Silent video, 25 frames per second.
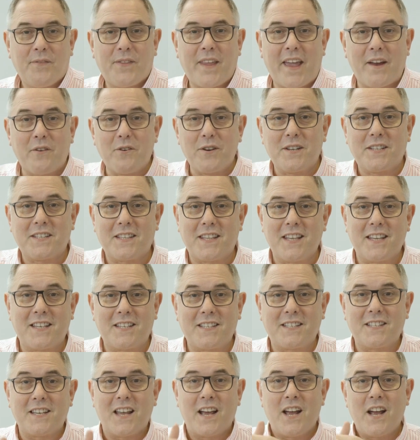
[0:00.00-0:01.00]
There is
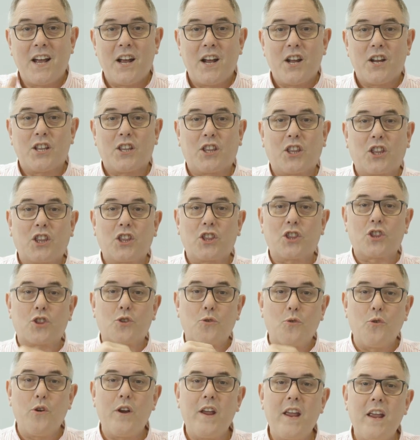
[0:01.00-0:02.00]
this
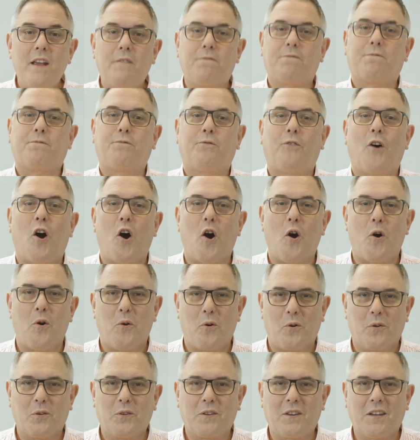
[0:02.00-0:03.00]

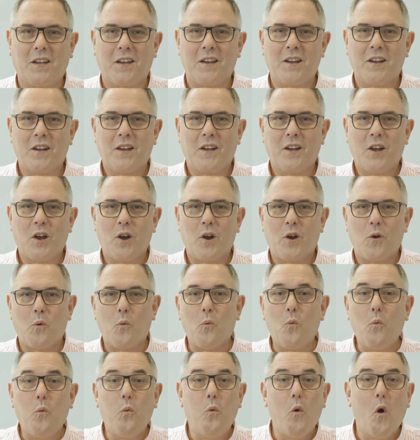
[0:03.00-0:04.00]
threefold
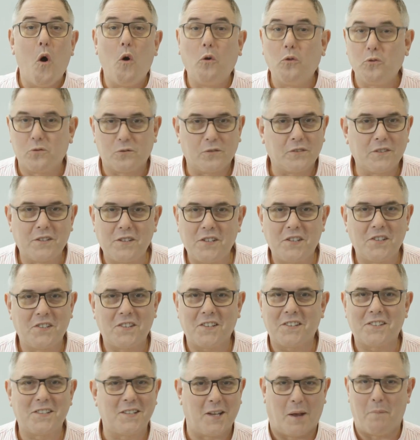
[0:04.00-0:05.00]

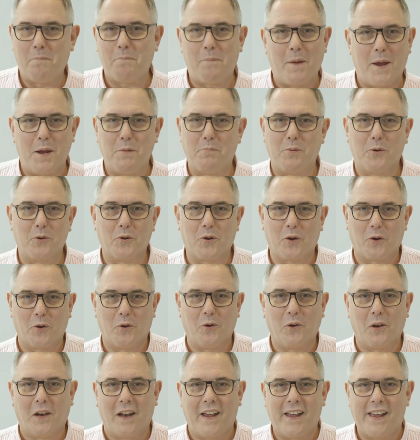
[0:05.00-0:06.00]
waltz, some people
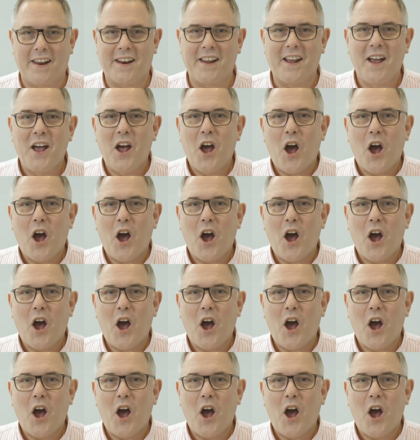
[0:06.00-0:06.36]
call it,